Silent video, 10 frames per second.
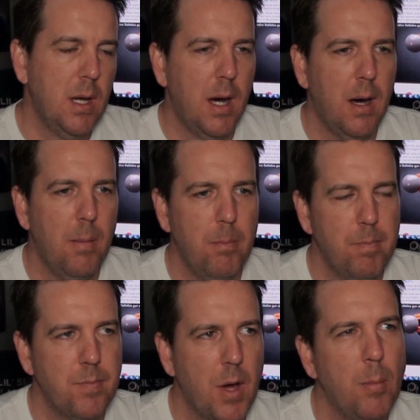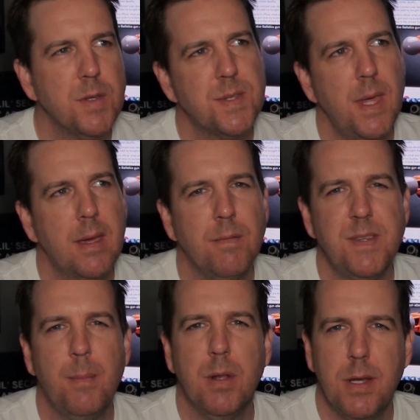Um, almost think of
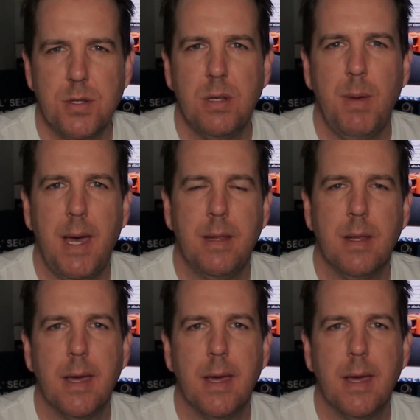Demolition Man,